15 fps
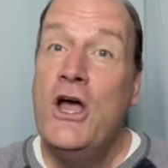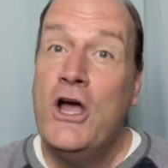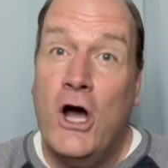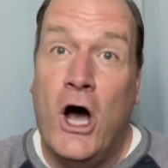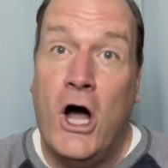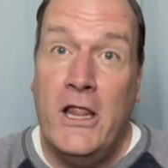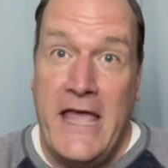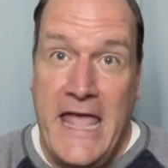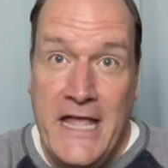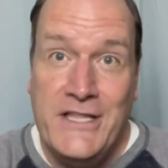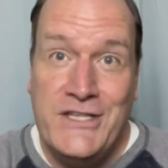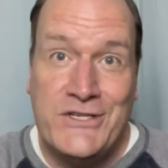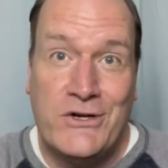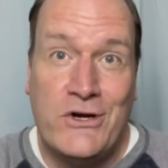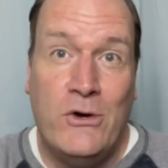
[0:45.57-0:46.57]
Call
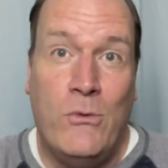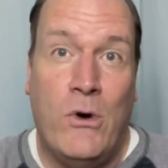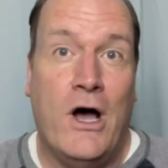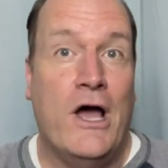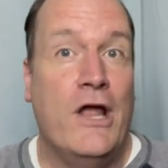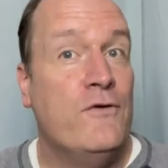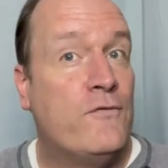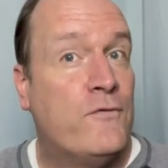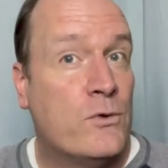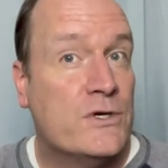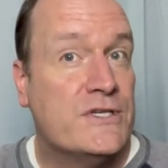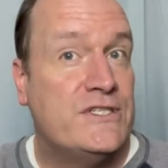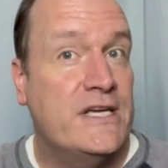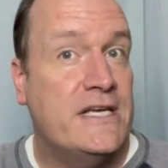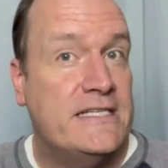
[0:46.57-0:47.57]
801
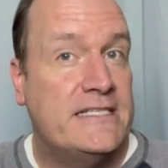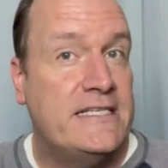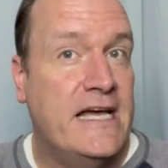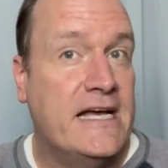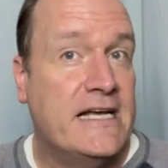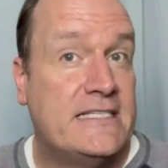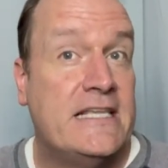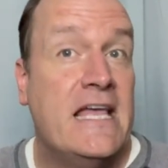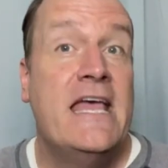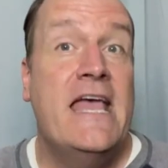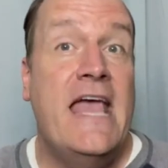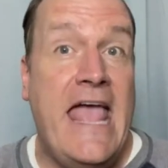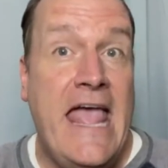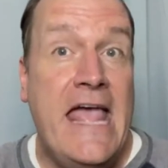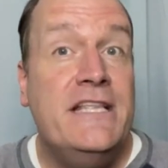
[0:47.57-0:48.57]
466
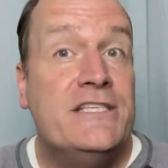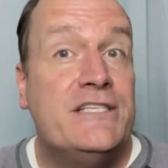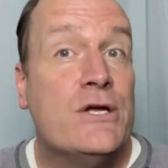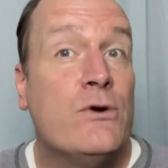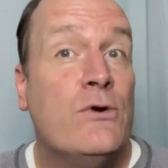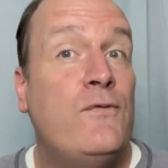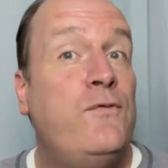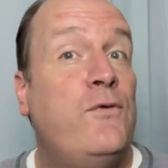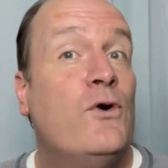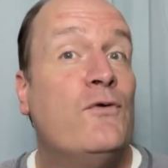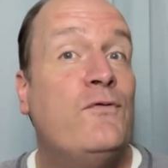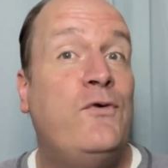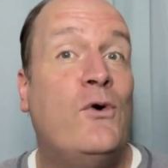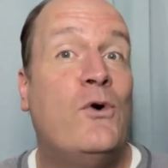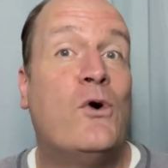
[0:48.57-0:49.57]

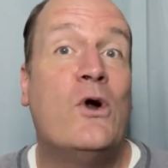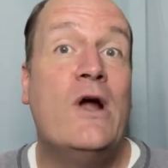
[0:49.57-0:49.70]
8044